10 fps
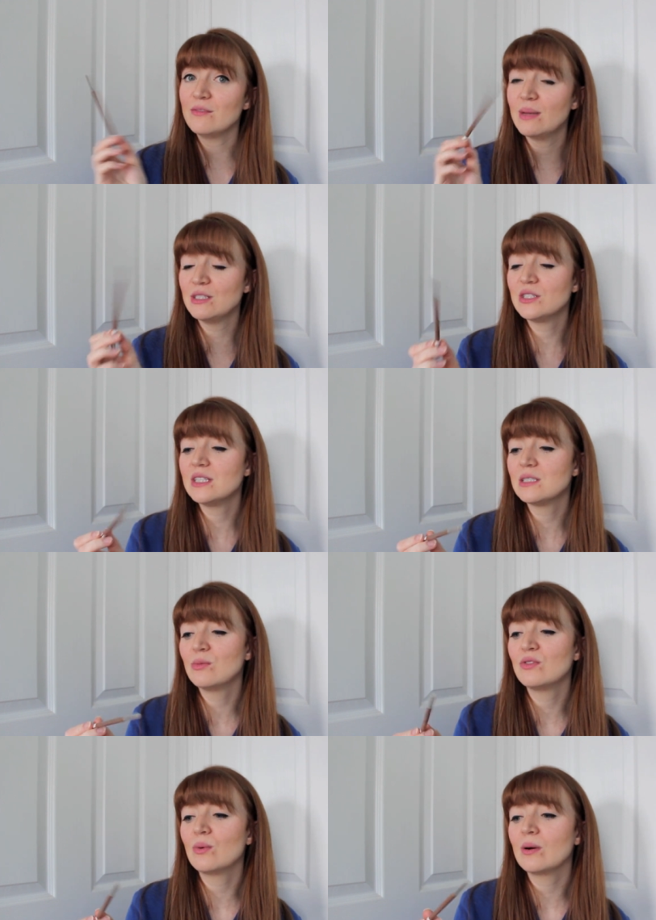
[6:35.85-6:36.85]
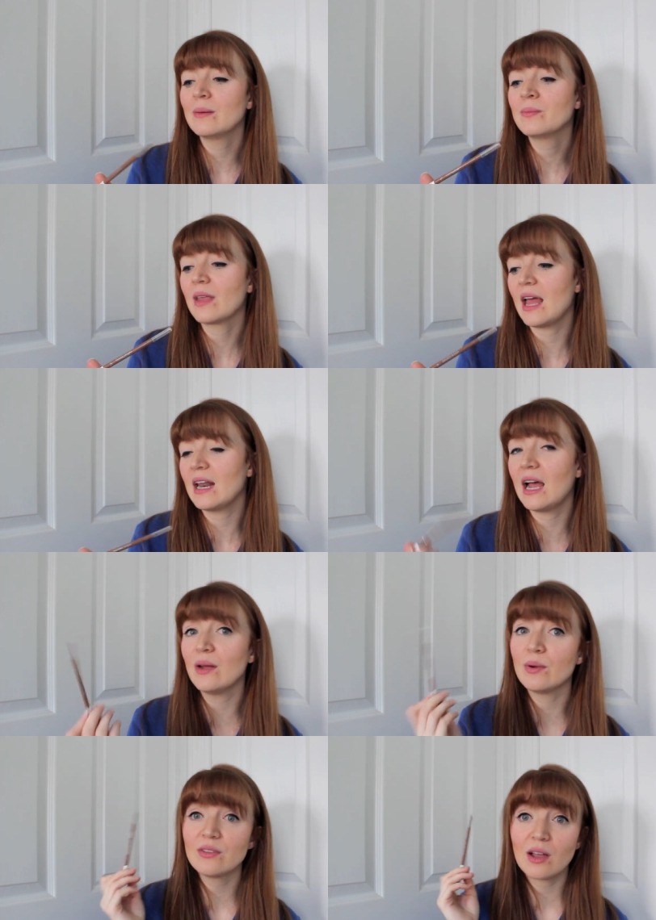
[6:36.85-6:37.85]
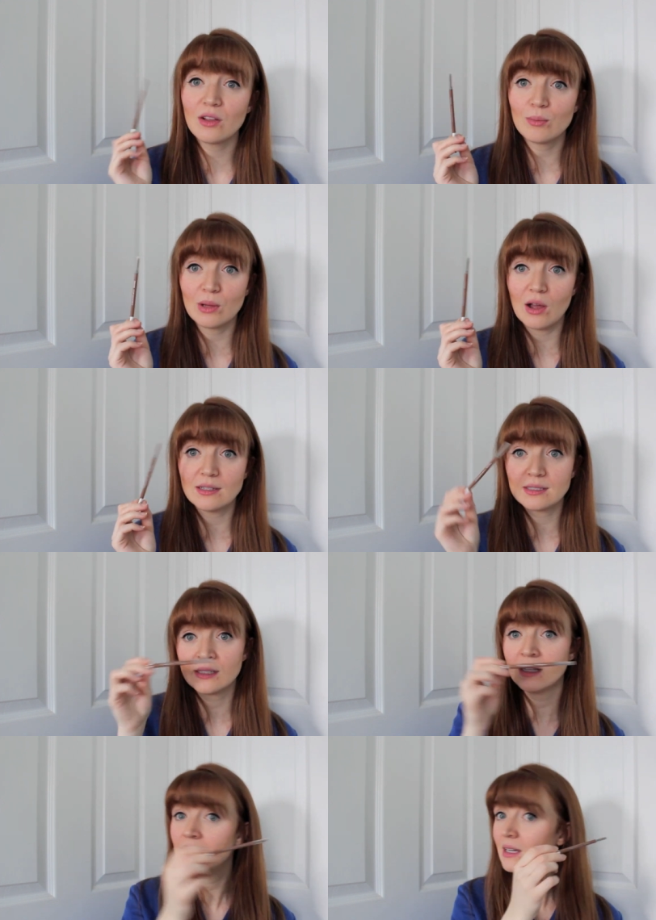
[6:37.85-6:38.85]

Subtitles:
I've mentioned this before, and I wear the color blonde,